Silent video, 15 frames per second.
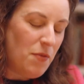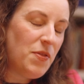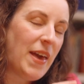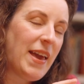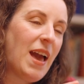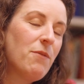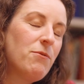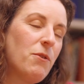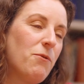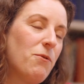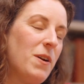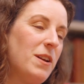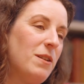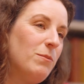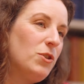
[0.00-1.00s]
They have the
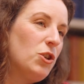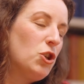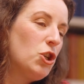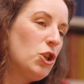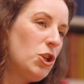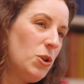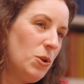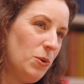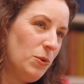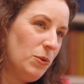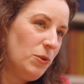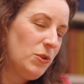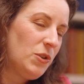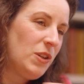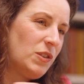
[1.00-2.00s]
freedom to
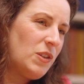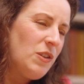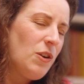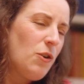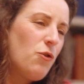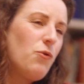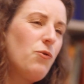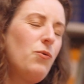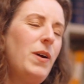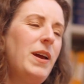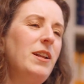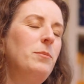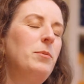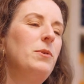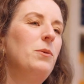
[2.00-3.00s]
choose. There's an
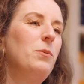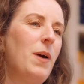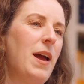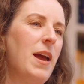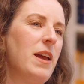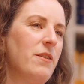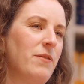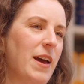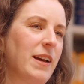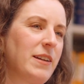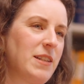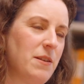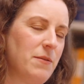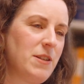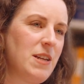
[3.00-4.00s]
incredible array of
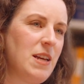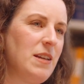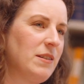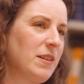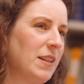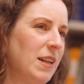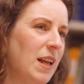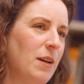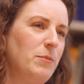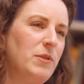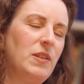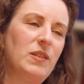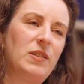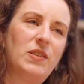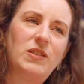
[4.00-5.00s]
activities,
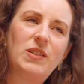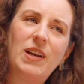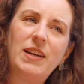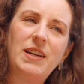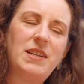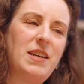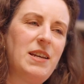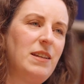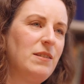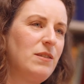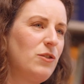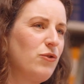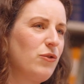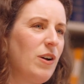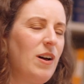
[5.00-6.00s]
clubs and
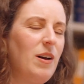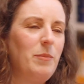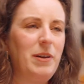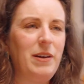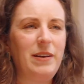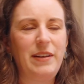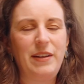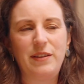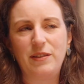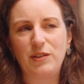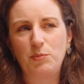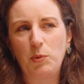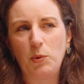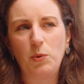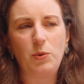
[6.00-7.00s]
societies, drama and
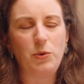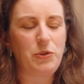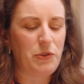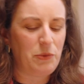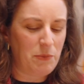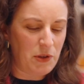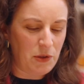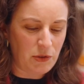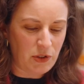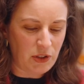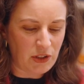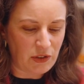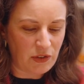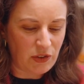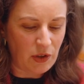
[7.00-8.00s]
sport and
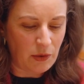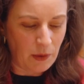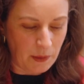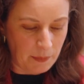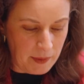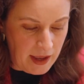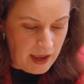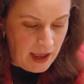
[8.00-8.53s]
music and so on.